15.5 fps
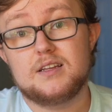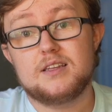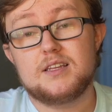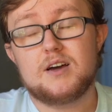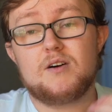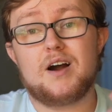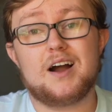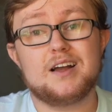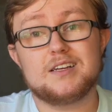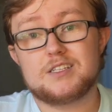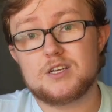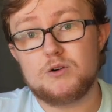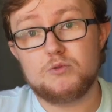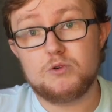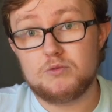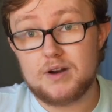Now,
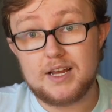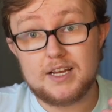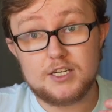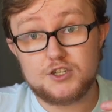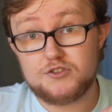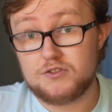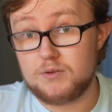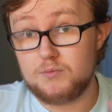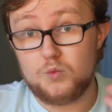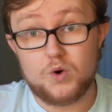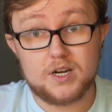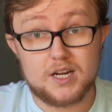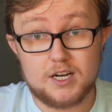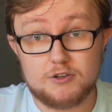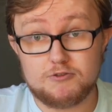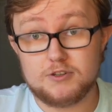ISO will range from
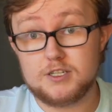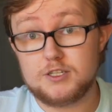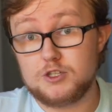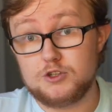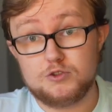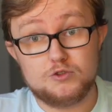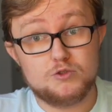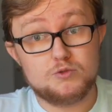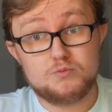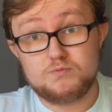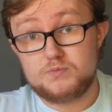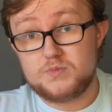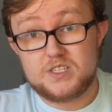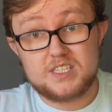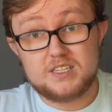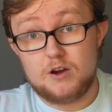100 to
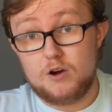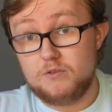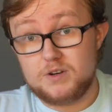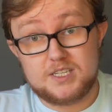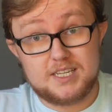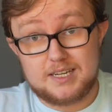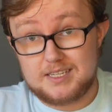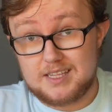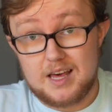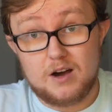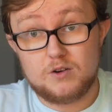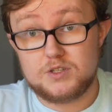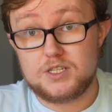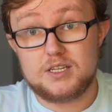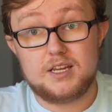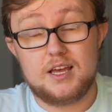over
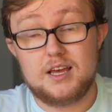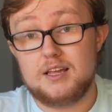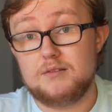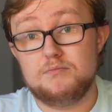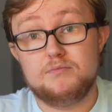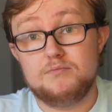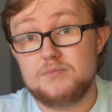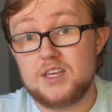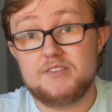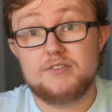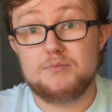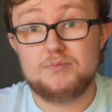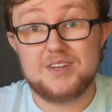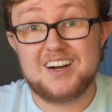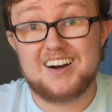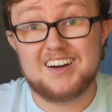6,000 and even
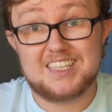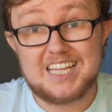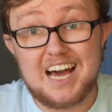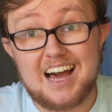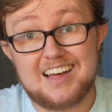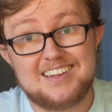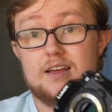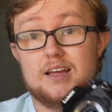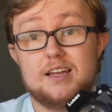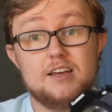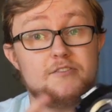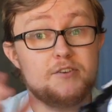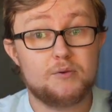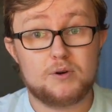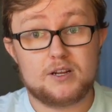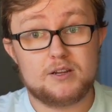beyond that. And
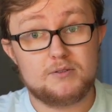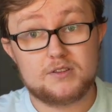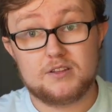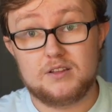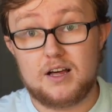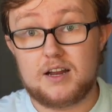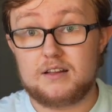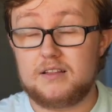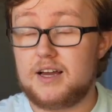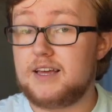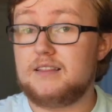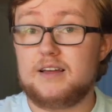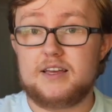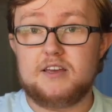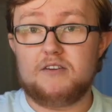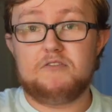if you're working with a lot of light,
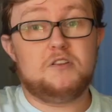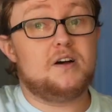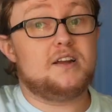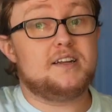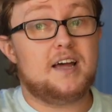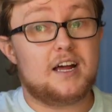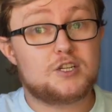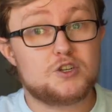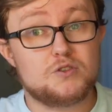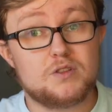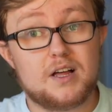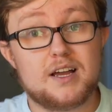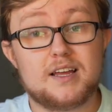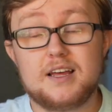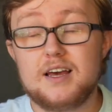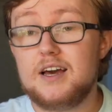like you have a lot of natural
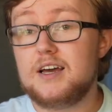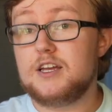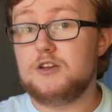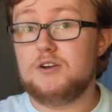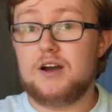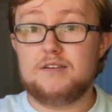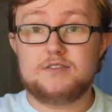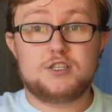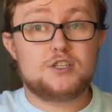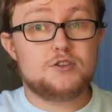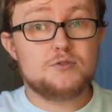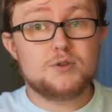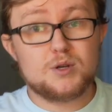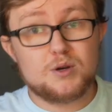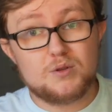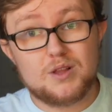light, you have
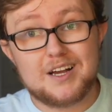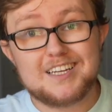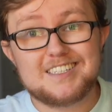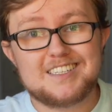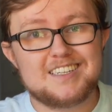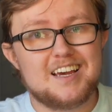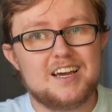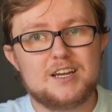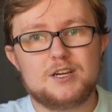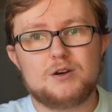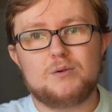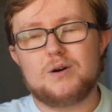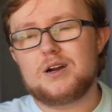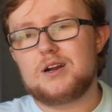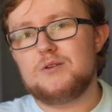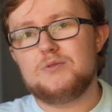studio lights you're
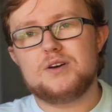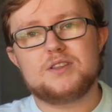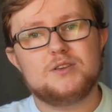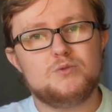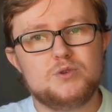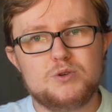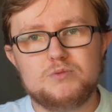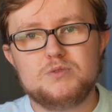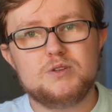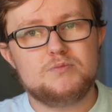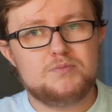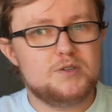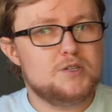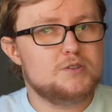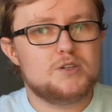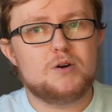working with,
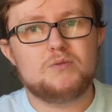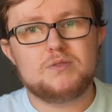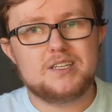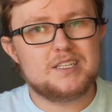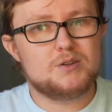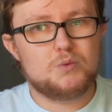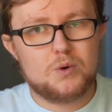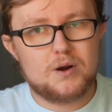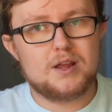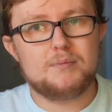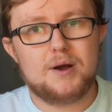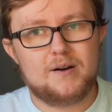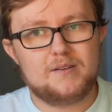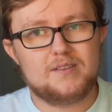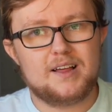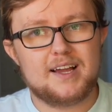you don't need to worry
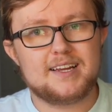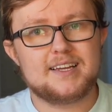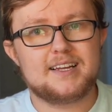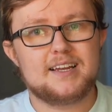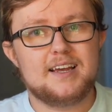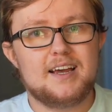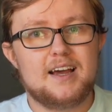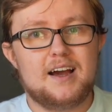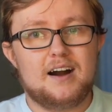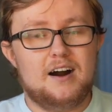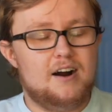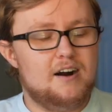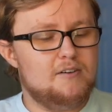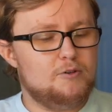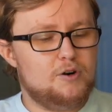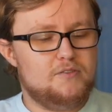about lighting,
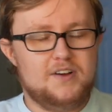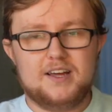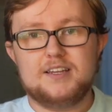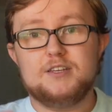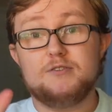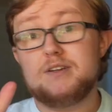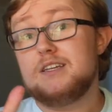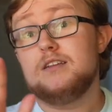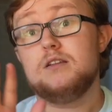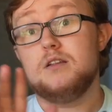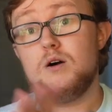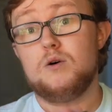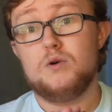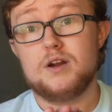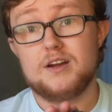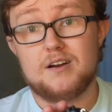well then you can
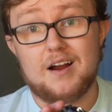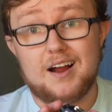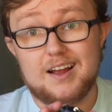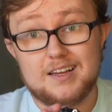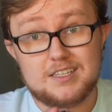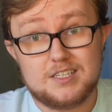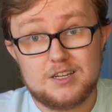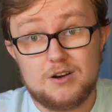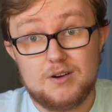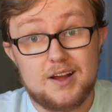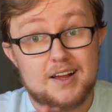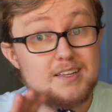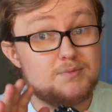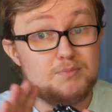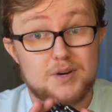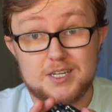lower your ISO
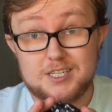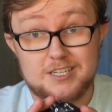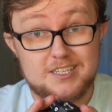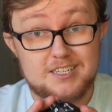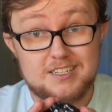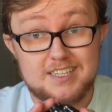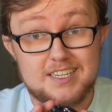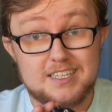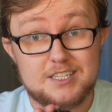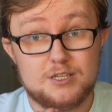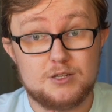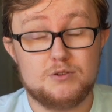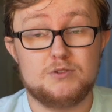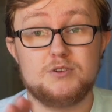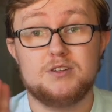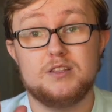as much as you need to.
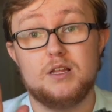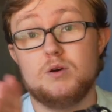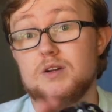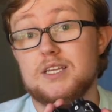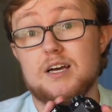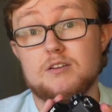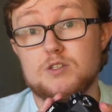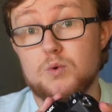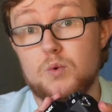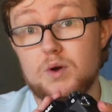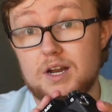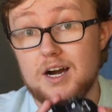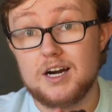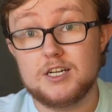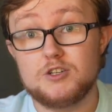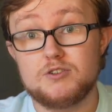You can lower it down to
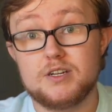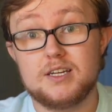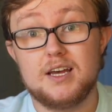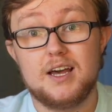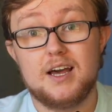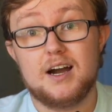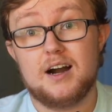100.